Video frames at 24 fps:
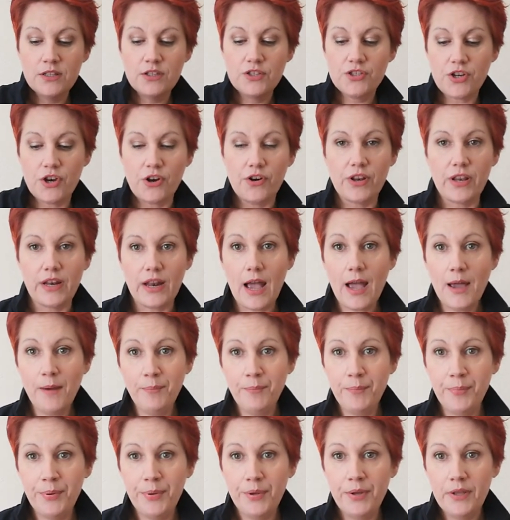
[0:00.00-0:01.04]
Turn it
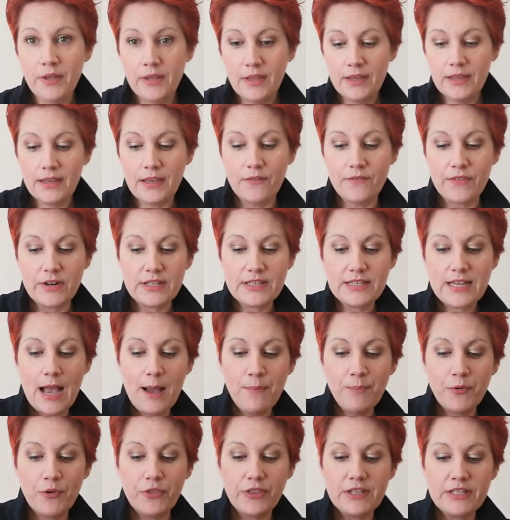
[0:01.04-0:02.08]
up, give it a
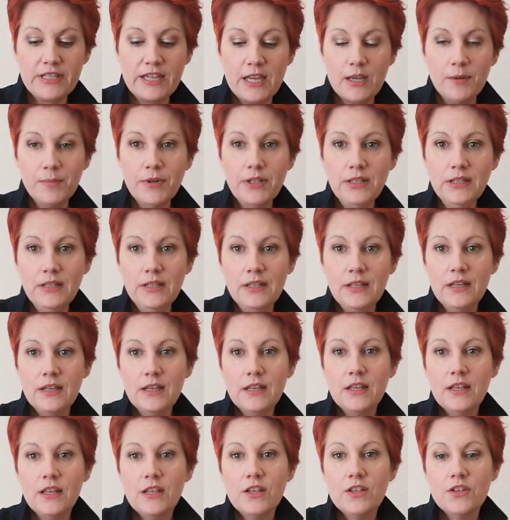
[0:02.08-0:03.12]
tap on the table
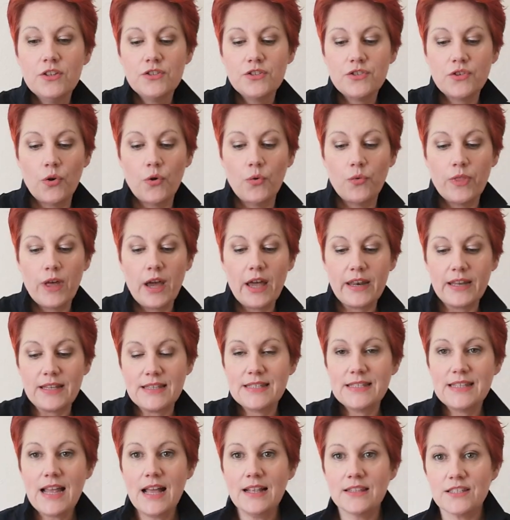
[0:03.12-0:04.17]
so that it
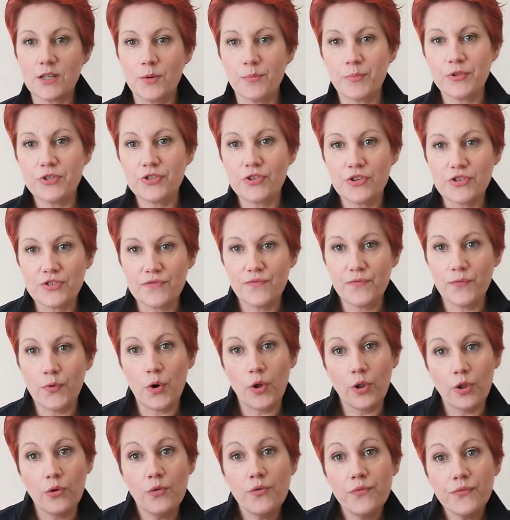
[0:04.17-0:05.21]
stands up and doesn't
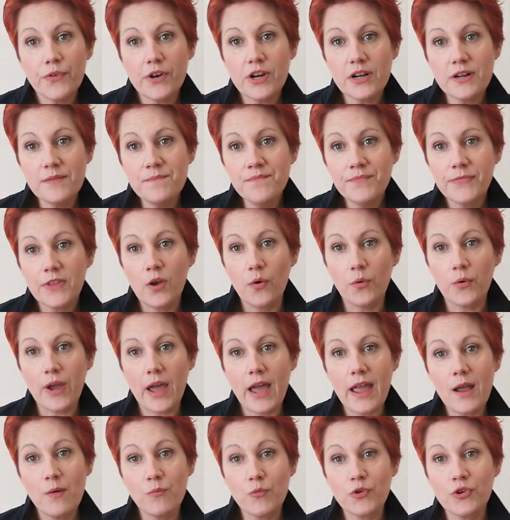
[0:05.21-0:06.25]
fall over.
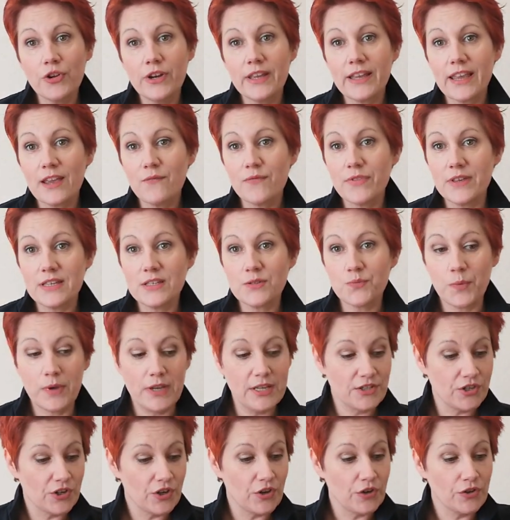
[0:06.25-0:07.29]
Okay, and we're going to give this
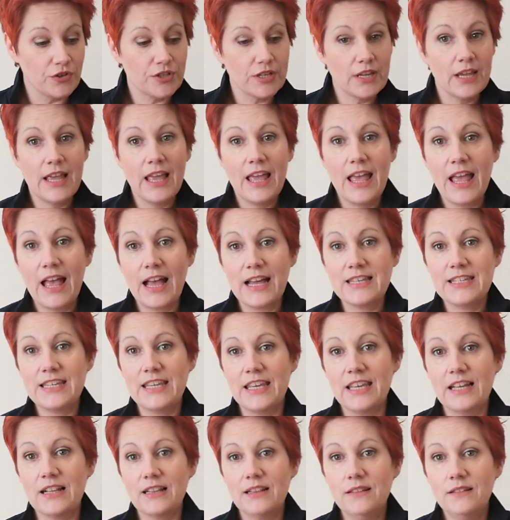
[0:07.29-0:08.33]
wee dude a
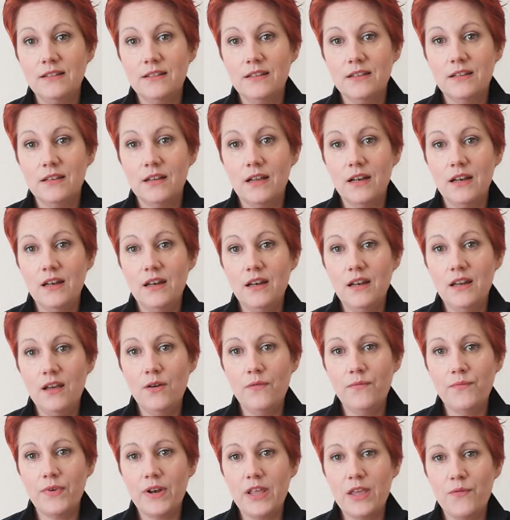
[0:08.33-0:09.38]
tail.
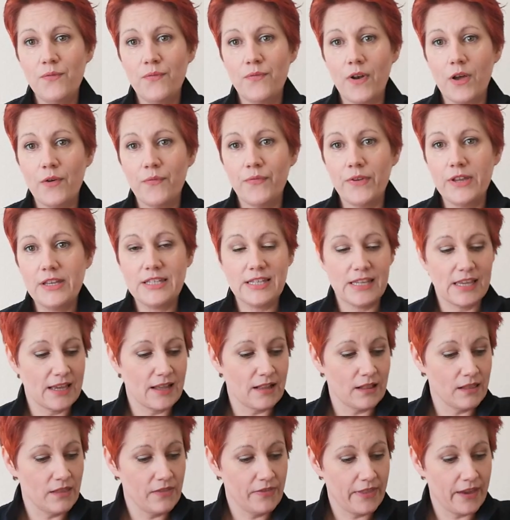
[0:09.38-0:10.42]
Lovely fluffy
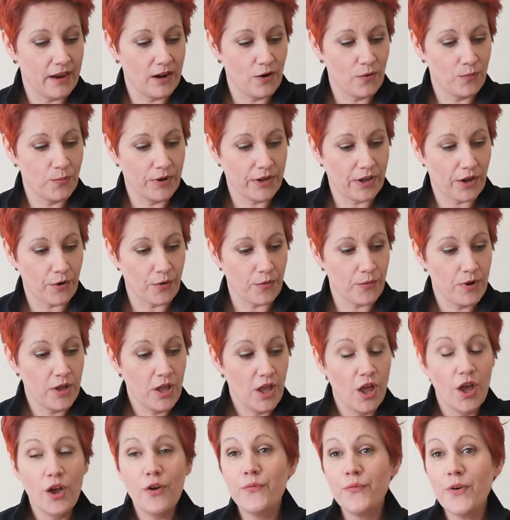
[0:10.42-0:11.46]
tail. There we go.
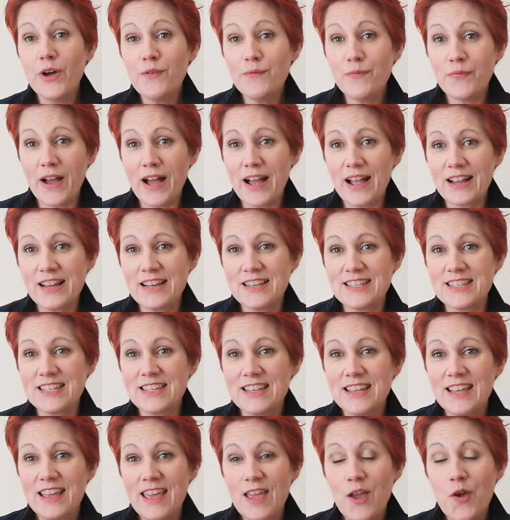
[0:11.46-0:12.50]
Fun
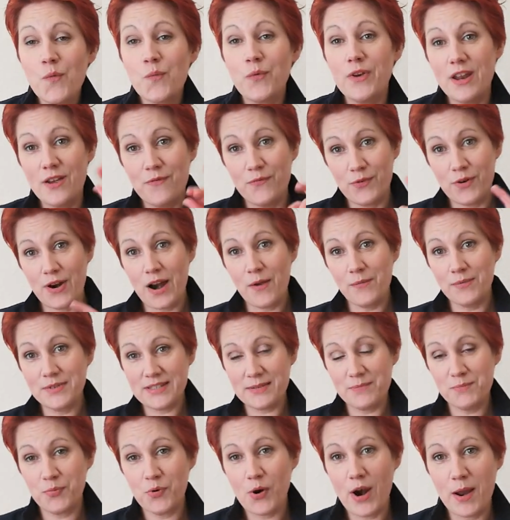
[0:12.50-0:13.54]
fact, whenever I
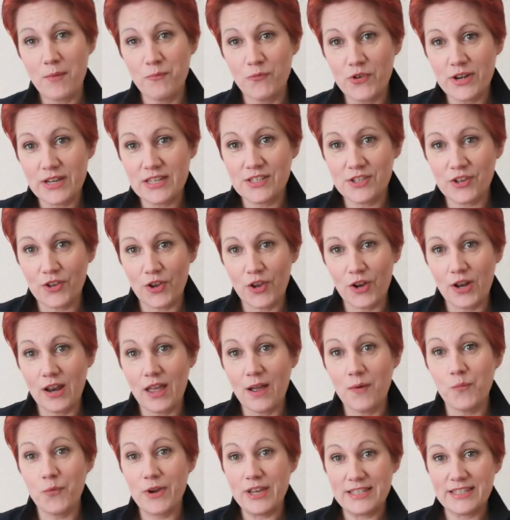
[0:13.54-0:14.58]
was in primary school
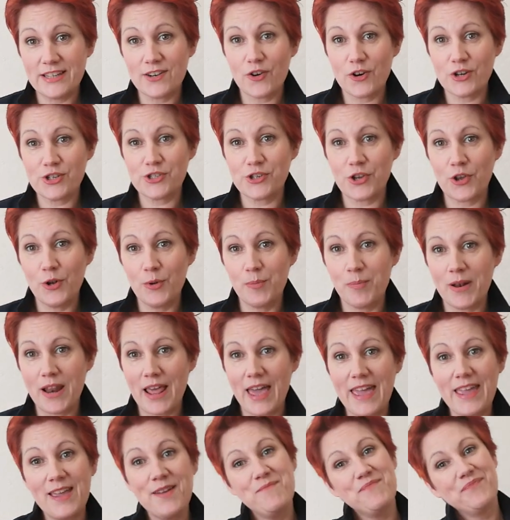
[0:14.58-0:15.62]
and we did our school
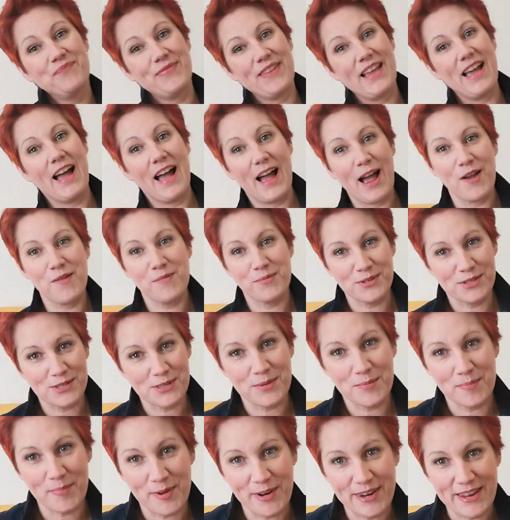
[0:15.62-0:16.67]
play, I was
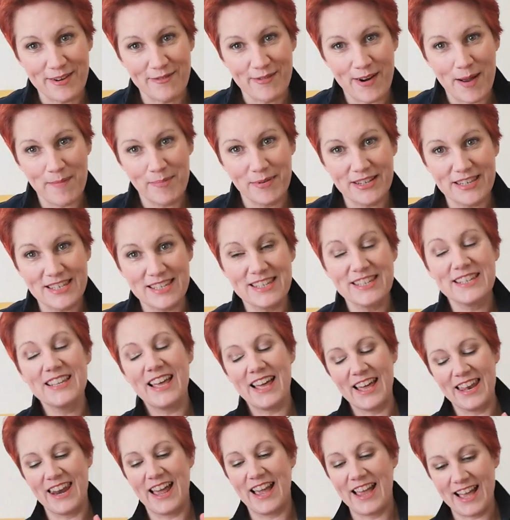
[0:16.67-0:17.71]
the bunny rabbit
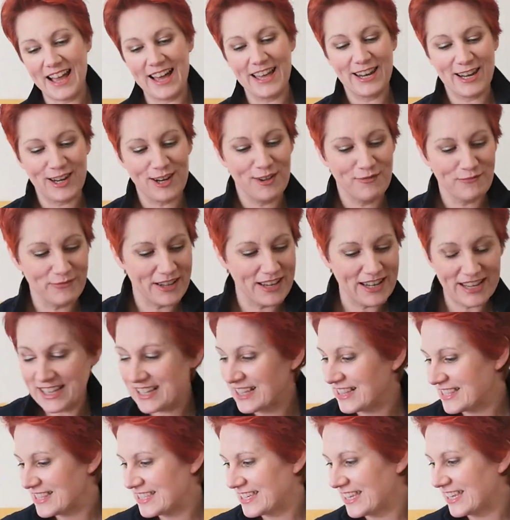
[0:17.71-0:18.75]
and I had a lovely
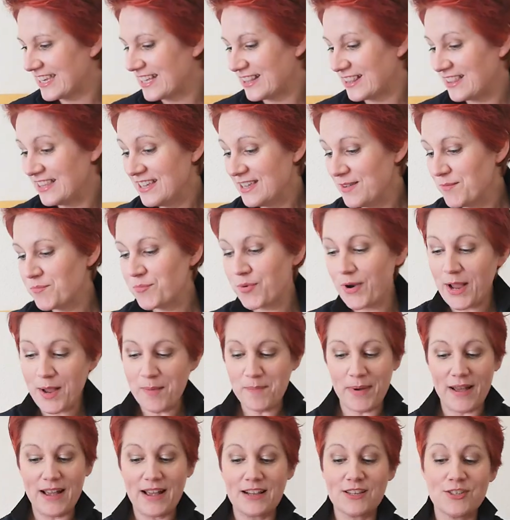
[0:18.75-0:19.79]
little tail. Bringing
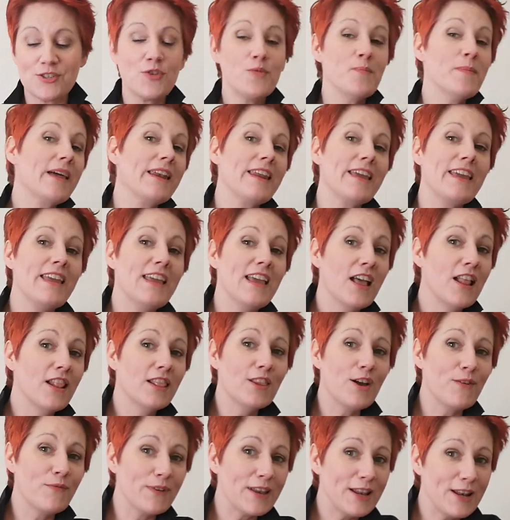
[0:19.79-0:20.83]
back so many
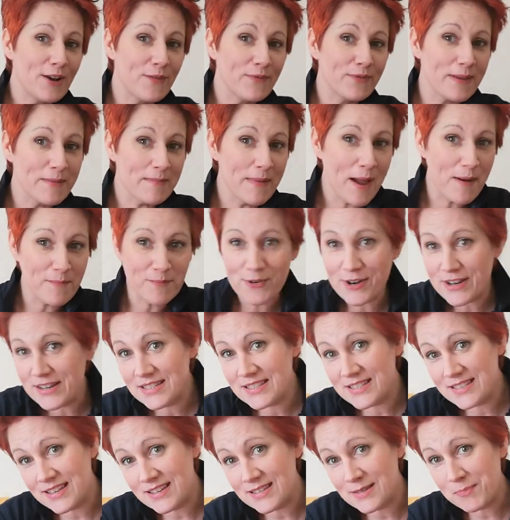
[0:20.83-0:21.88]
lovely, lovely
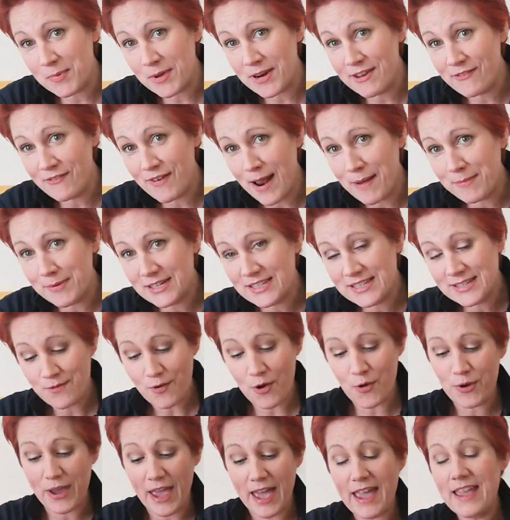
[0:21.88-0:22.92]
memories, this bunny rabbit.
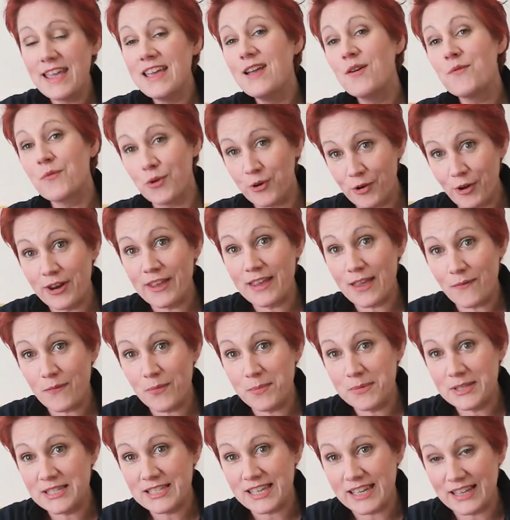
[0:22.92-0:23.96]
Okay, we're going to give
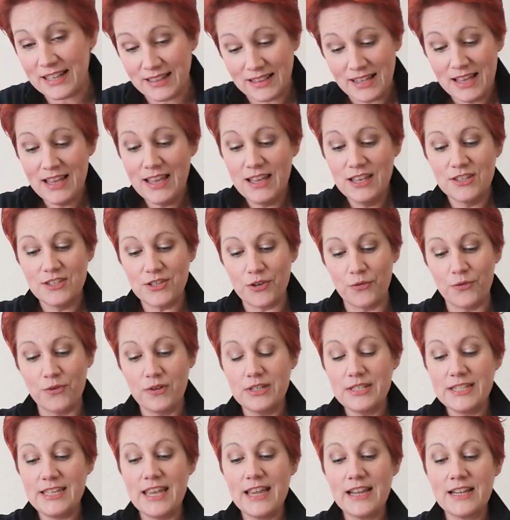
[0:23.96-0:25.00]
him a tail. So
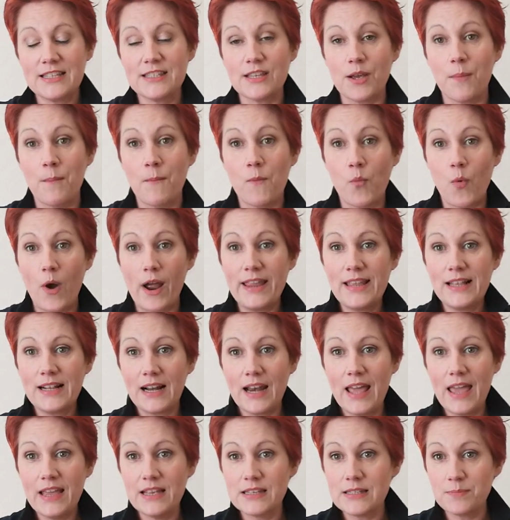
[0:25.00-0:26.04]
take some white
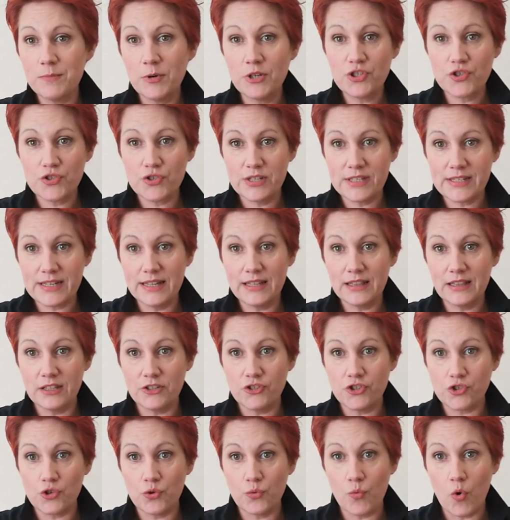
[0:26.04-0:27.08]
clay, as much or as little
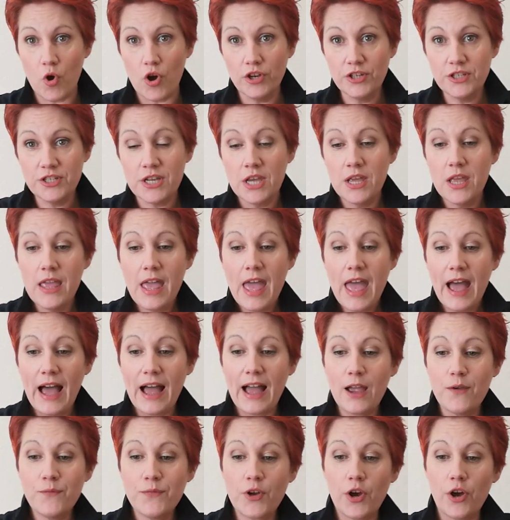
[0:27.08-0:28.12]
as you want.
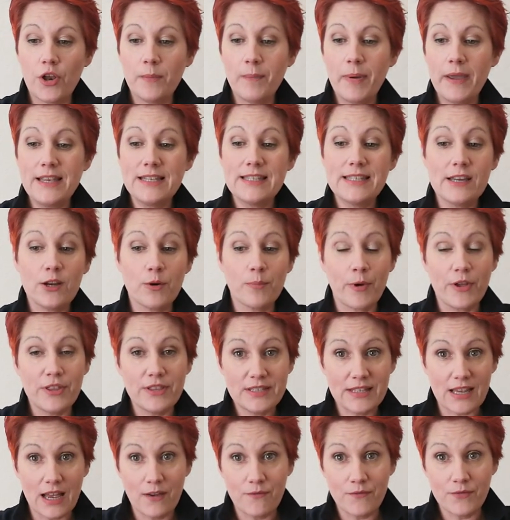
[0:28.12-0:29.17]
I've got a piece here about
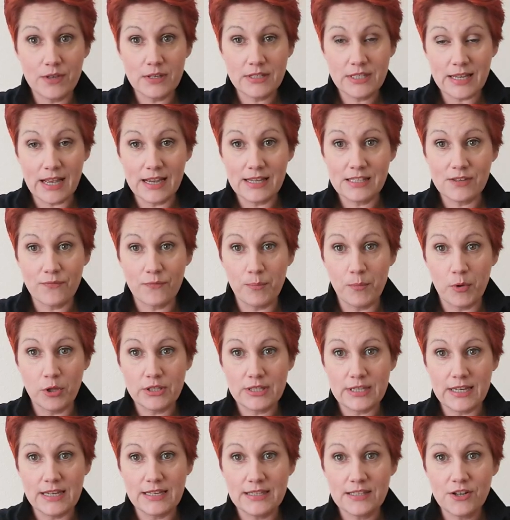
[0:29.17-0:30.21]
the size of a
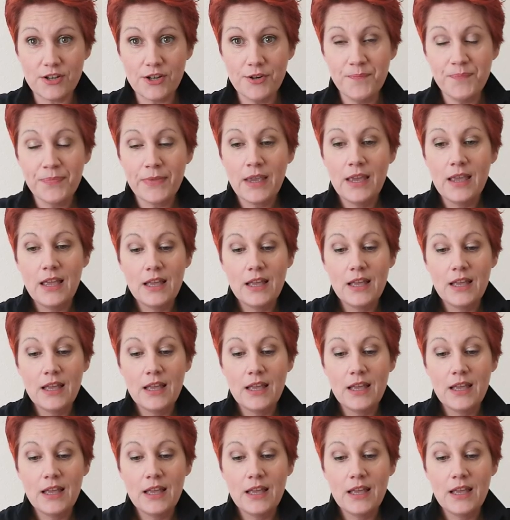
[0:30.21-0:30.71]
Malteser.